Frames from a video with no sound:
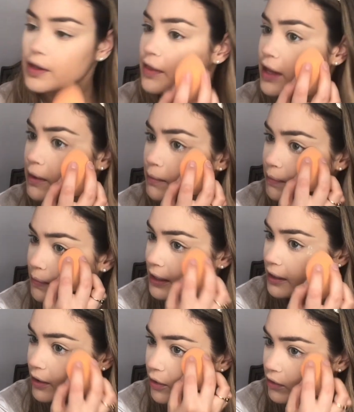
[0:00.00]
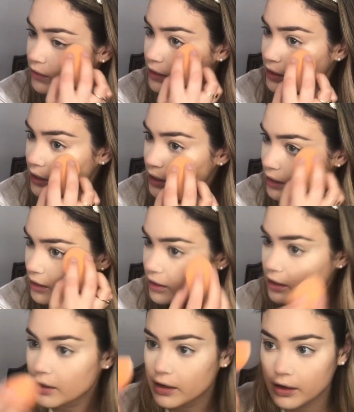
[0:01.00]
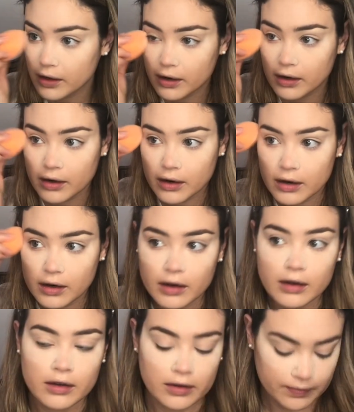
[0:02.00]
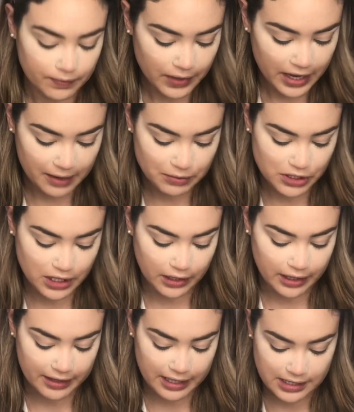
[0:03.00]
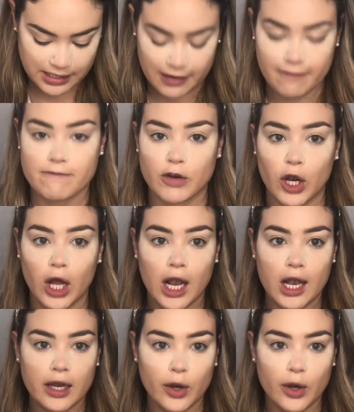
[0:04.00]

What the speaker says: And then a bit over here. And I'm just gonna let that sit for a little